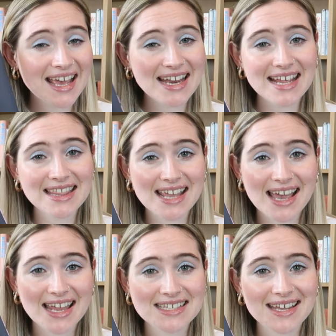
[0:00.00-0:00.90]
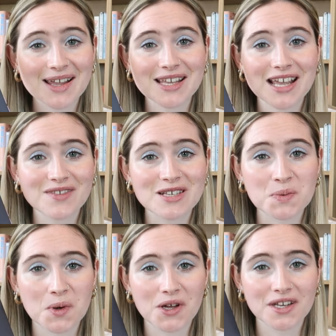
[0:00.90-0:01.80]
And in the end, I gave this
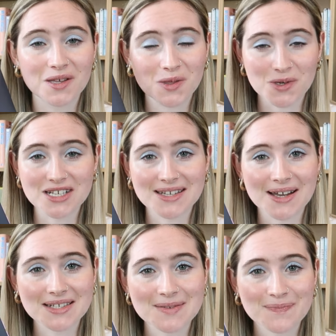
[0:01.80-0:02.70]
one 3 stars.